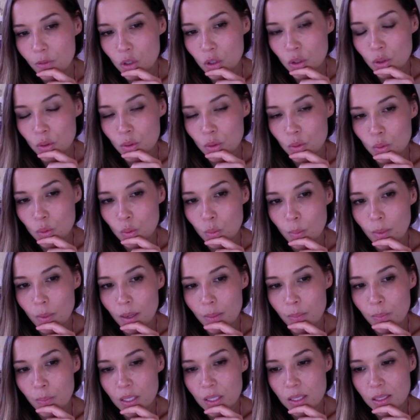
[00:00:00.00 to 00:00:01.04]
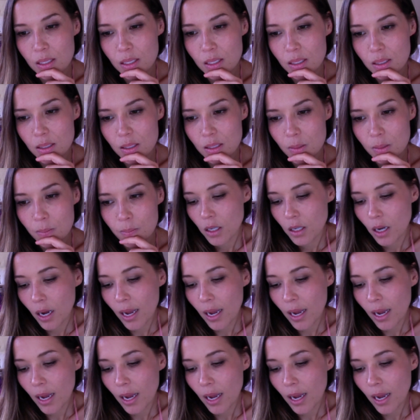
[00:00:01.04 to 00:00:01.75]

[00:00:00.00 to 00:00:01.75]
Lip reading: to my business,